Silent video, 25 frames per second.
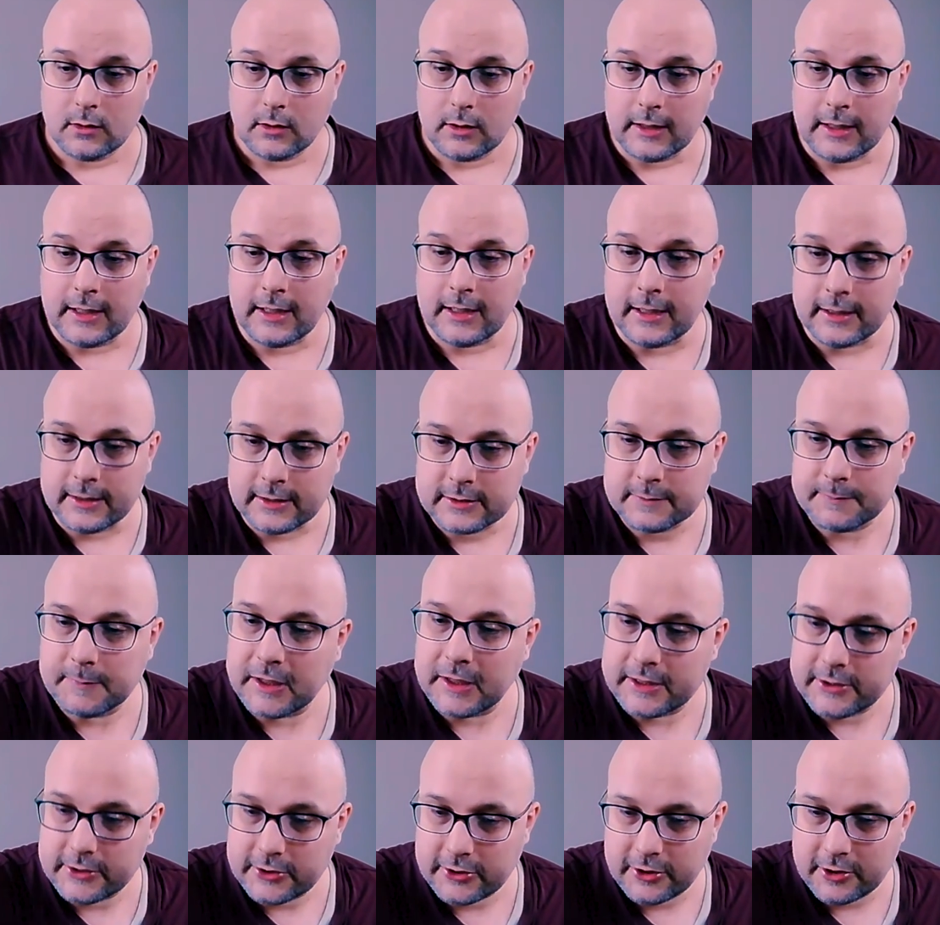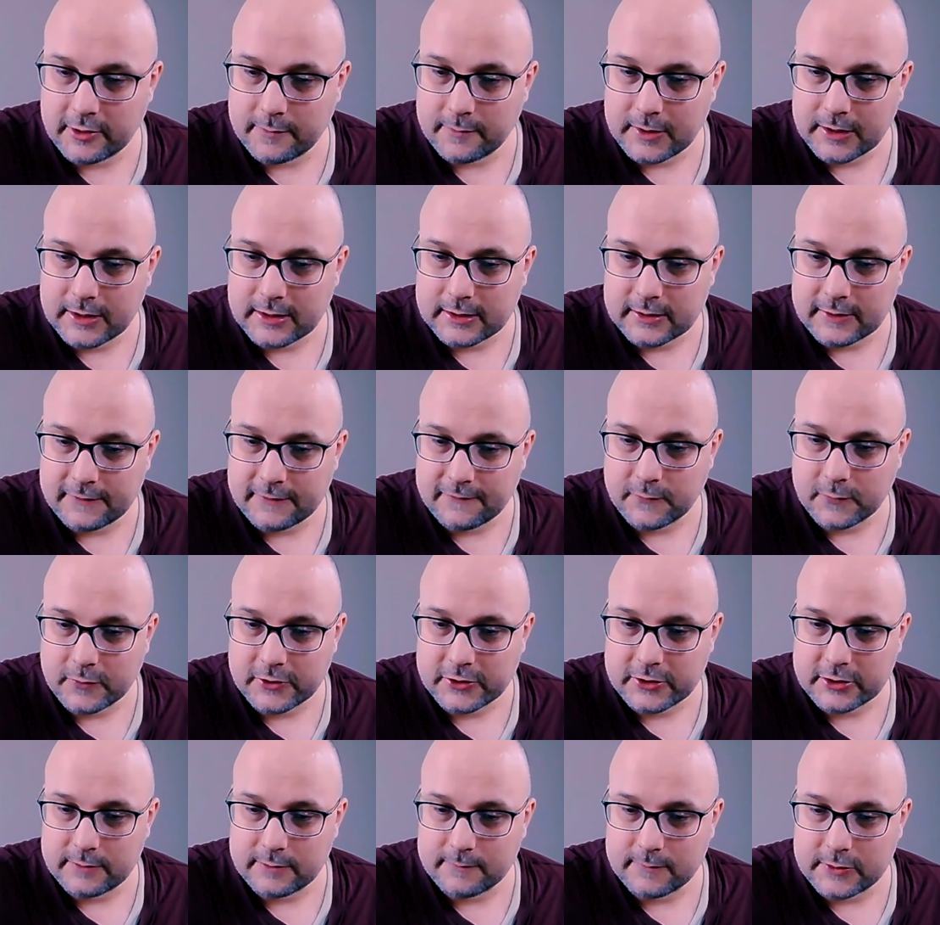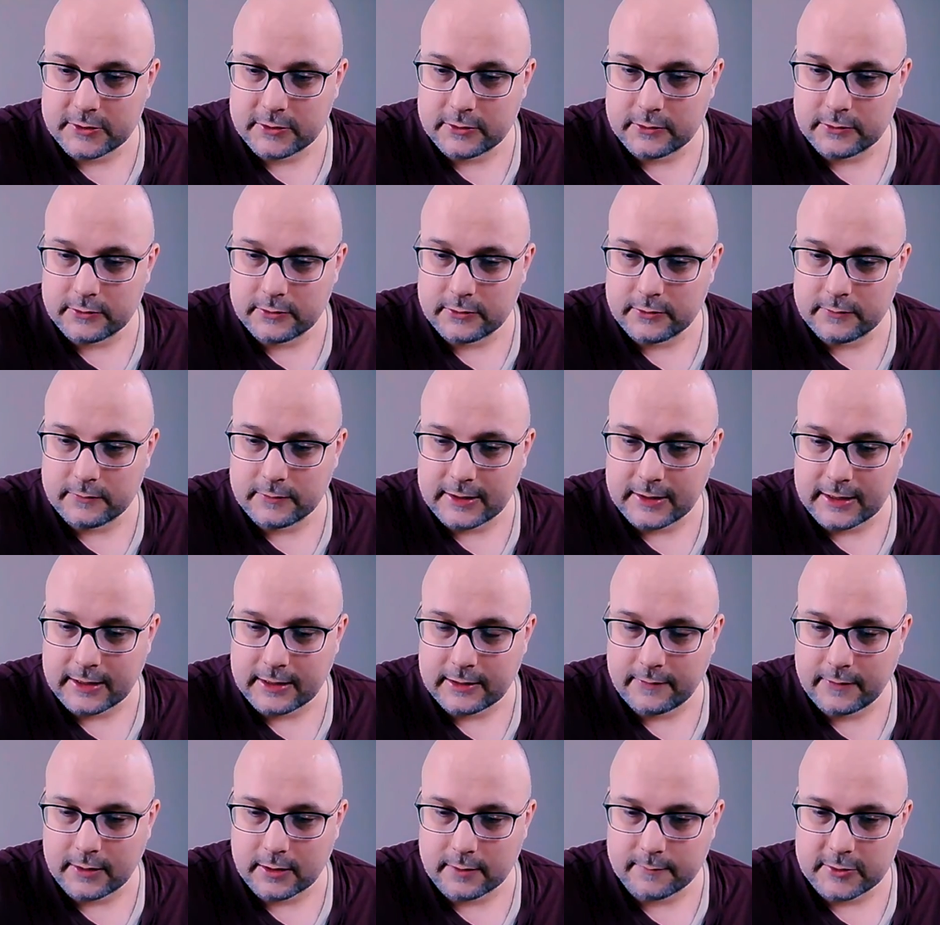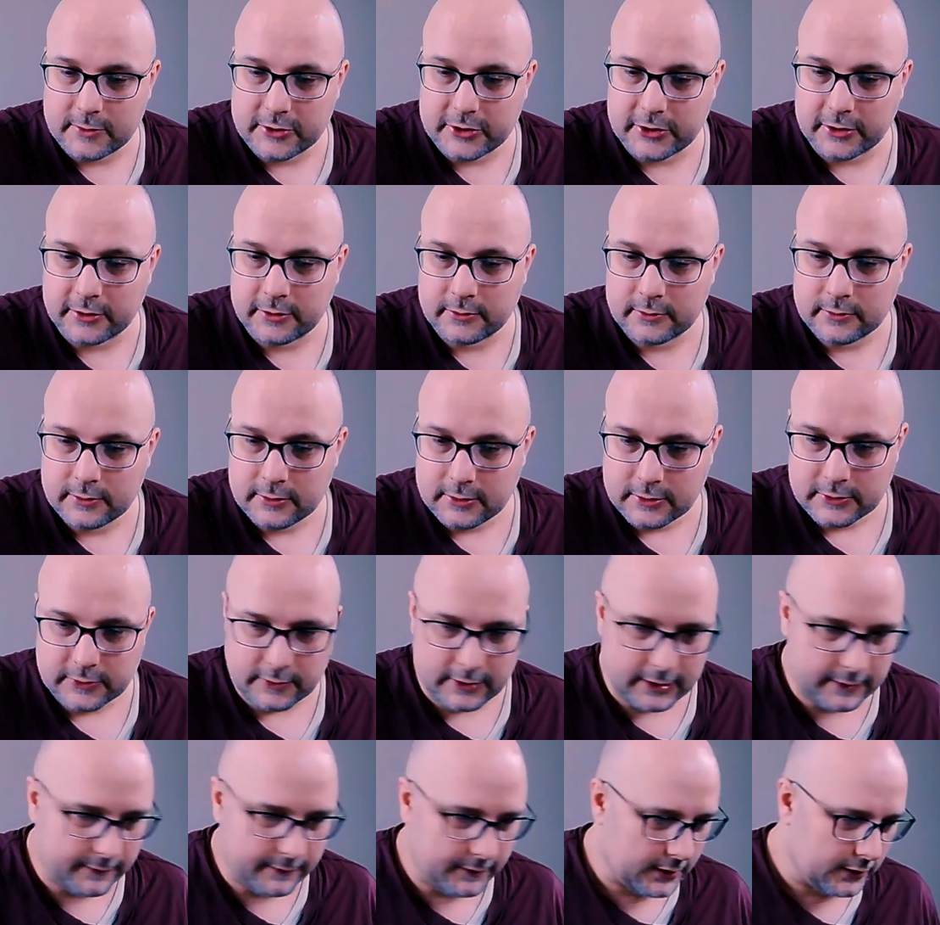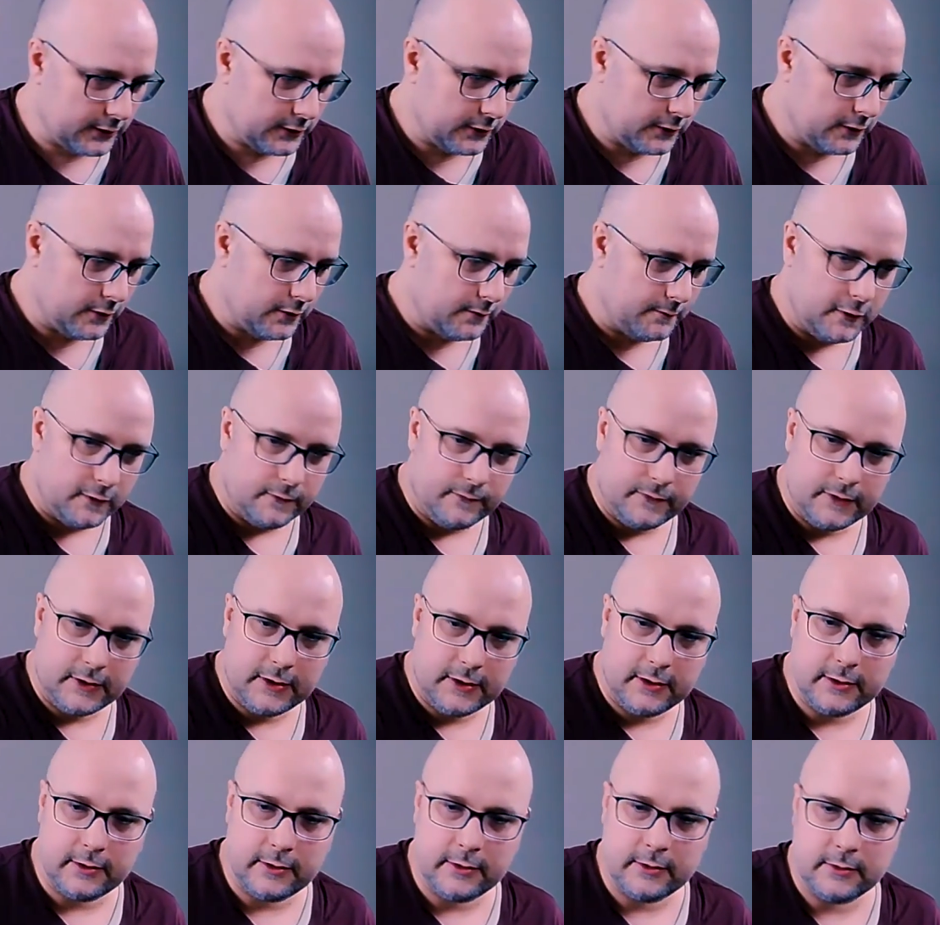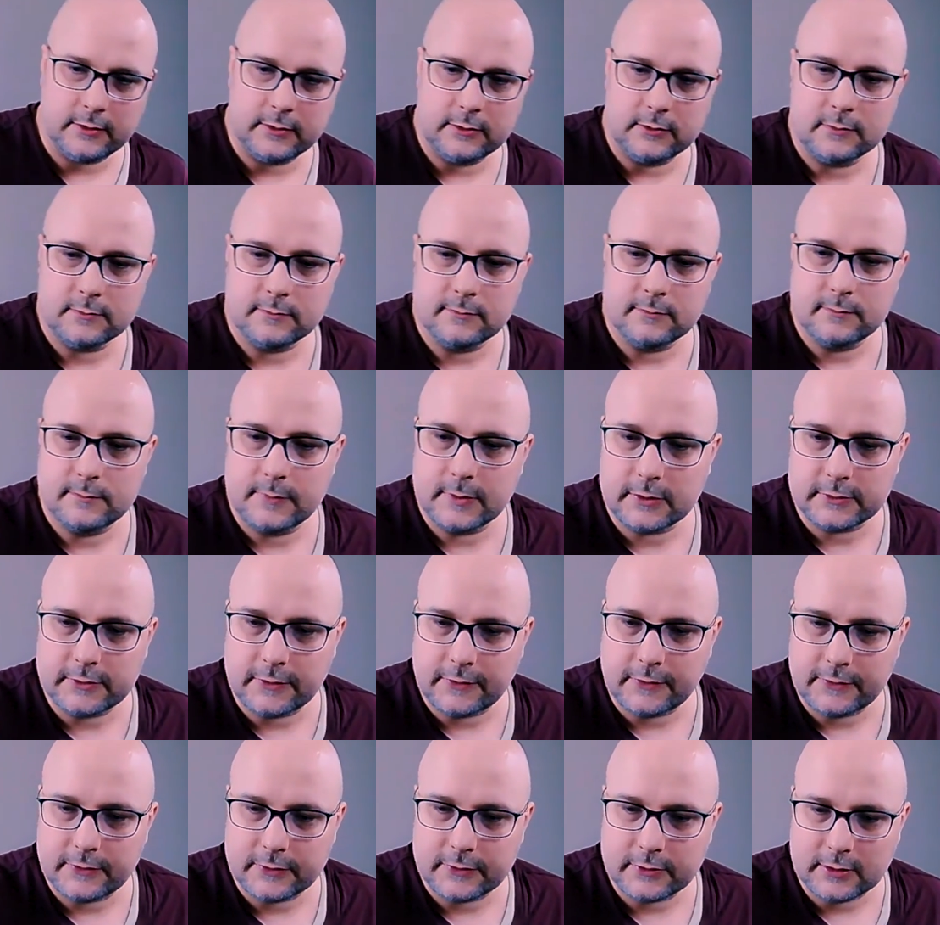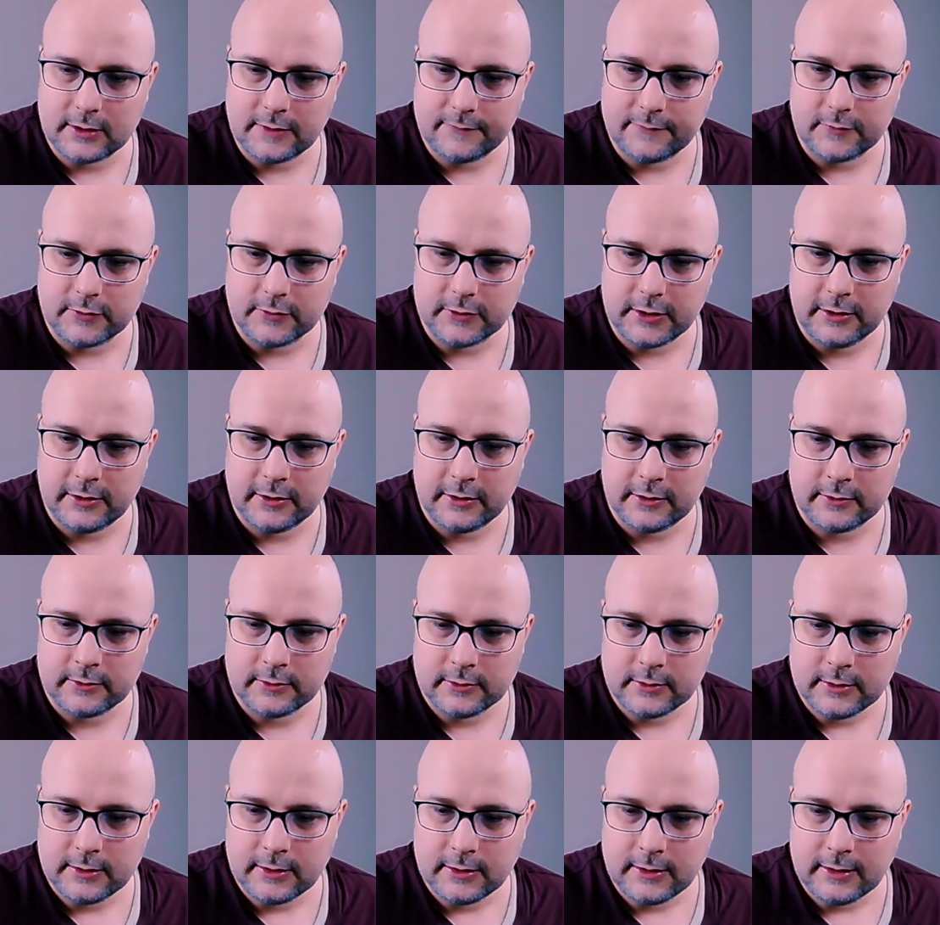And it's my turn because I forced him to do that thingamajigger. So now I can go and move here, build a third level here.